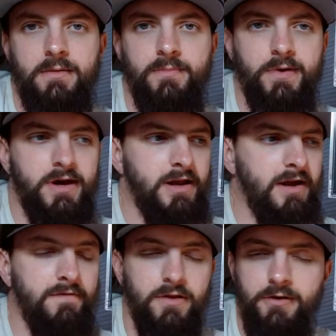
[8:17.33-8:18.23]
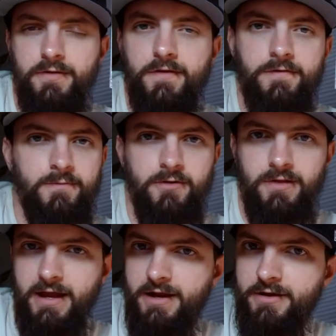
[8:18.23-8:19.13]
But I've learned this from
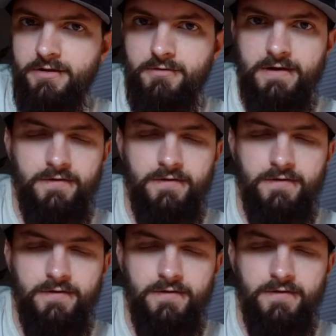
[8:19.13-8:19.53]
Orlando.